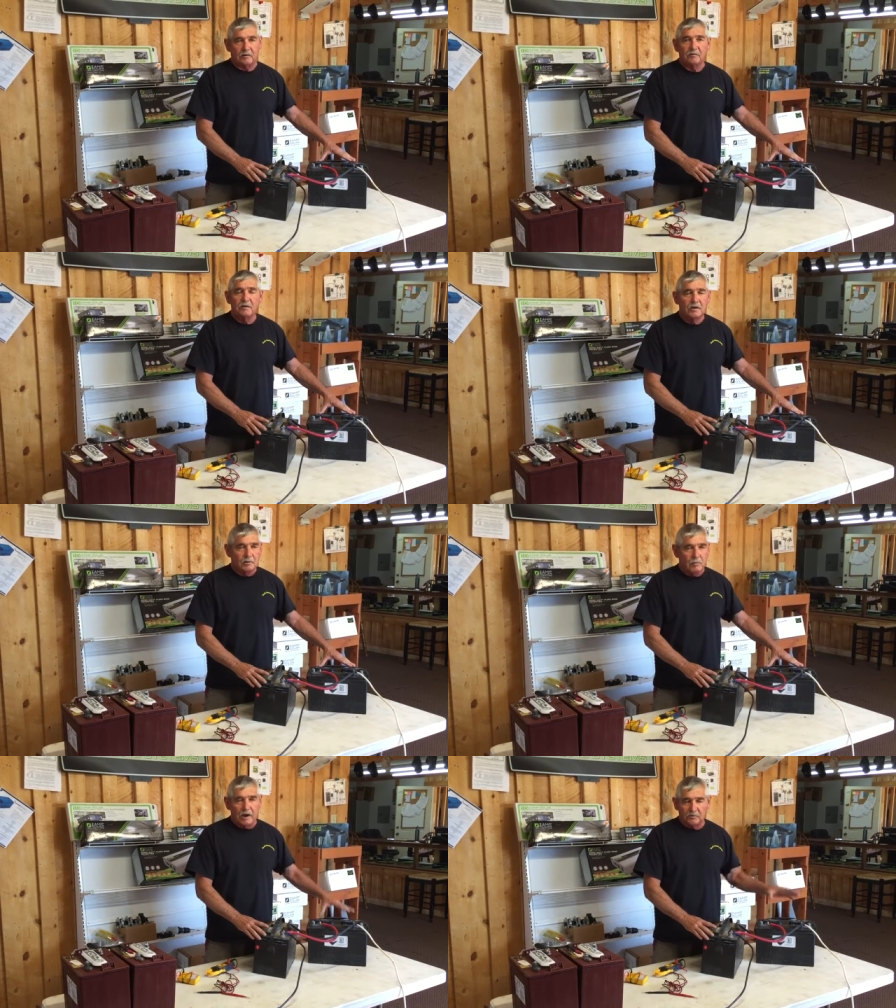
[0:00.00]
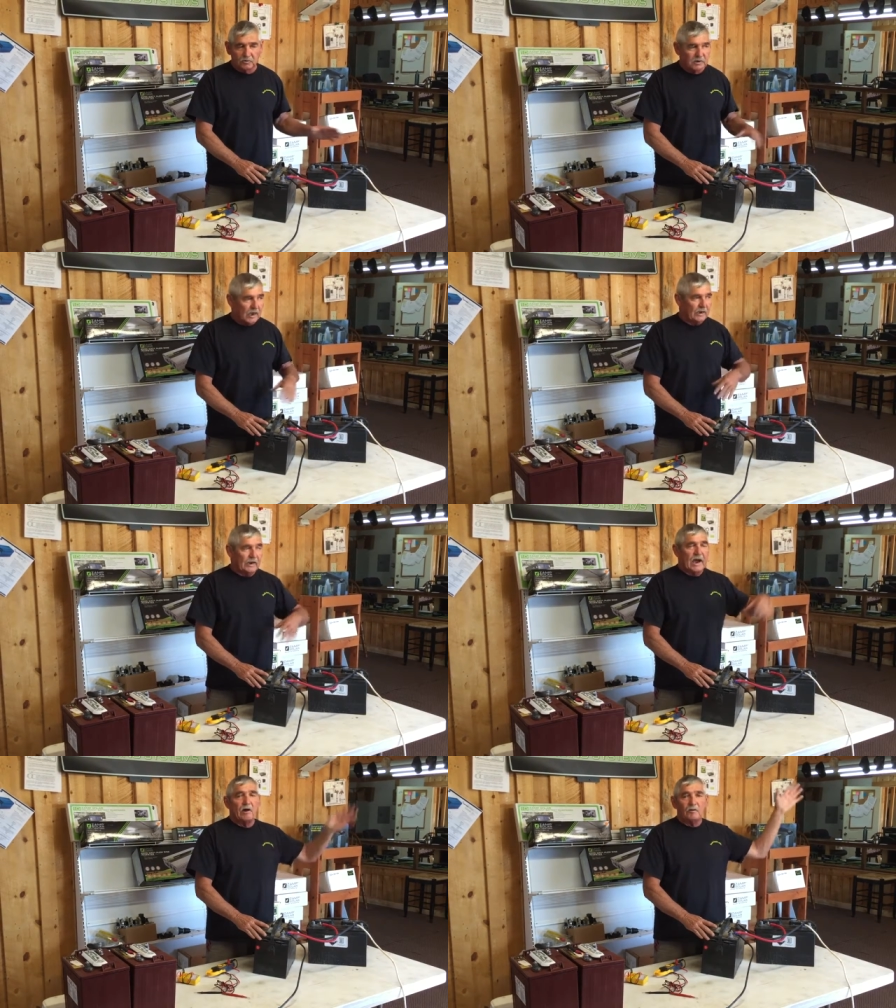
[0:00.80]
there. You might as well take
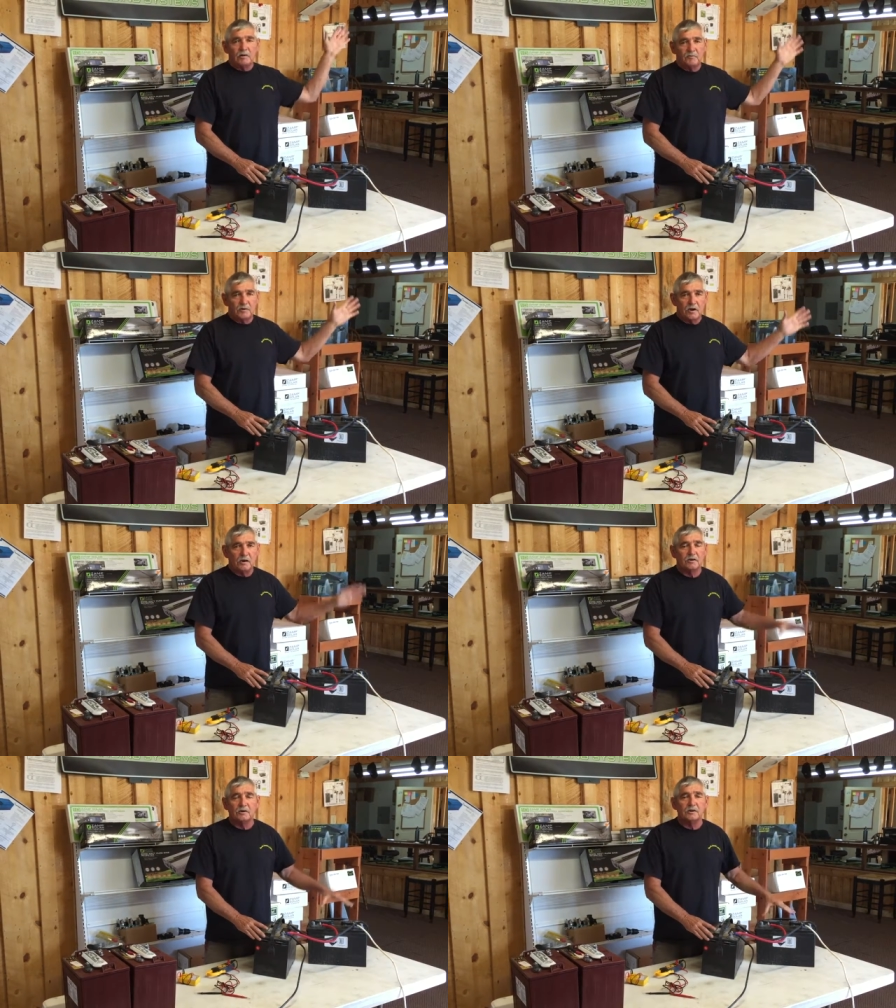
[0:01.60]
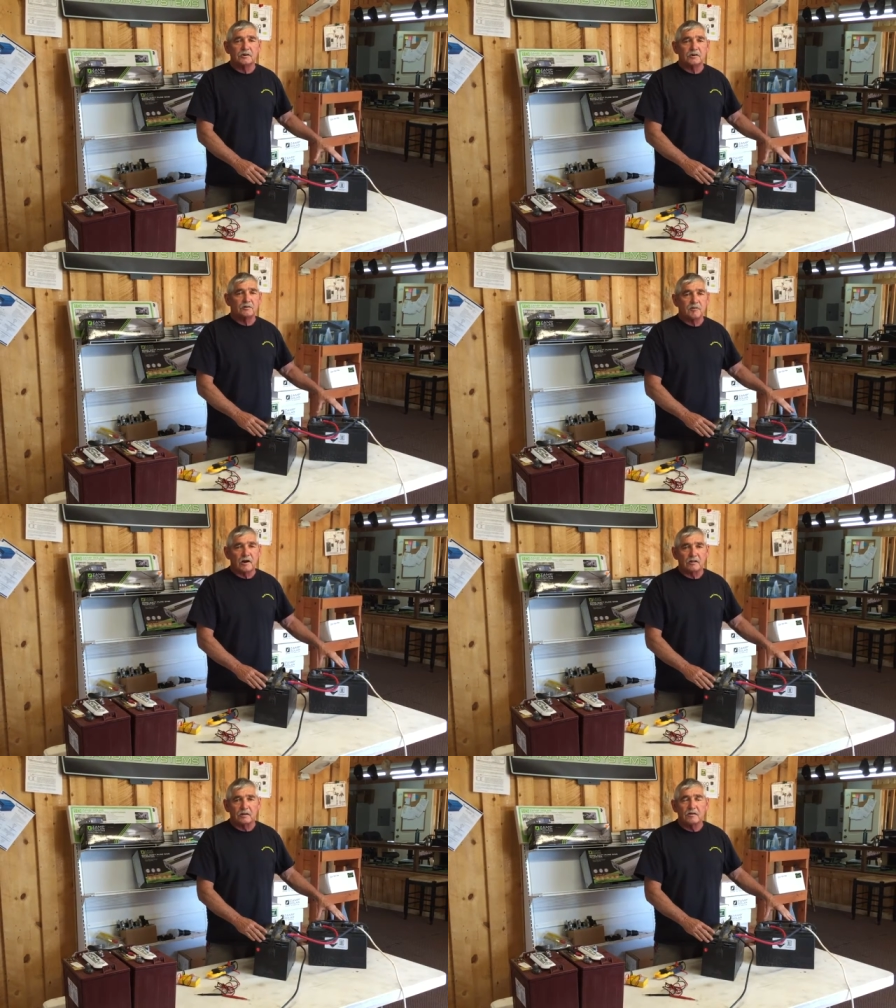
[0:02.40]
it out if you're not going to hook it
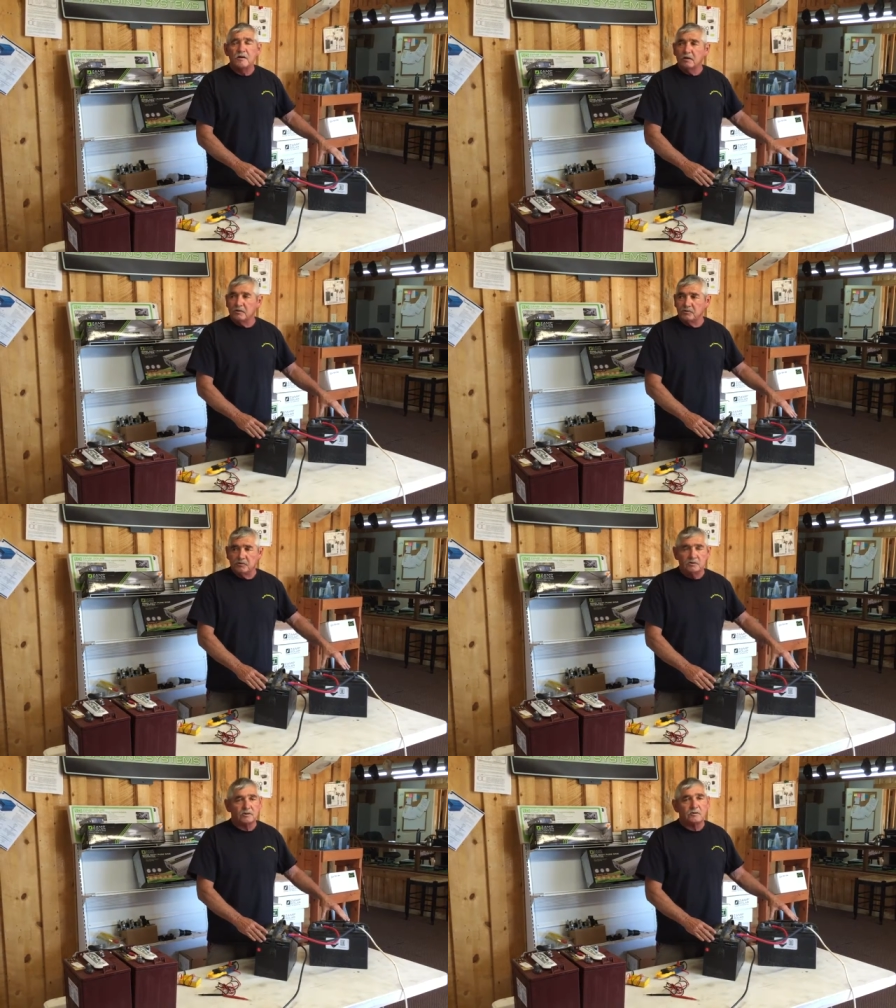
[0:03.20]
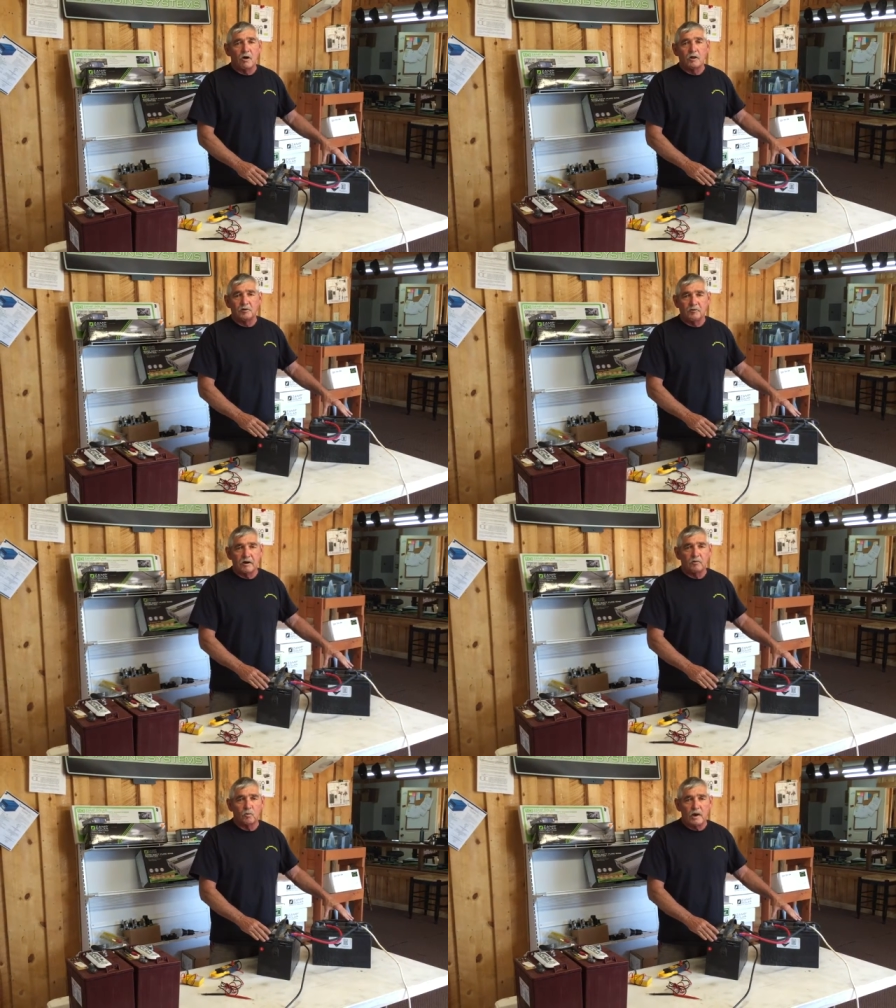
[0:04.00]
correctly, because you're just hauling
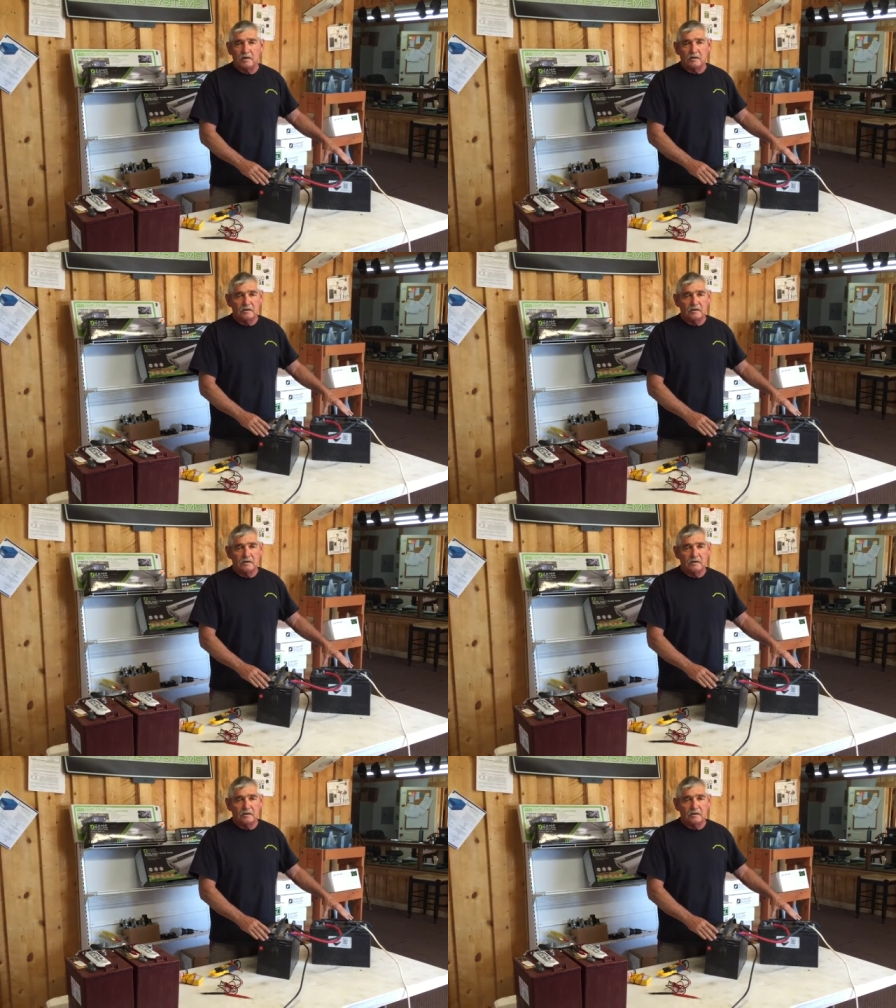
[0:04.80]
around weight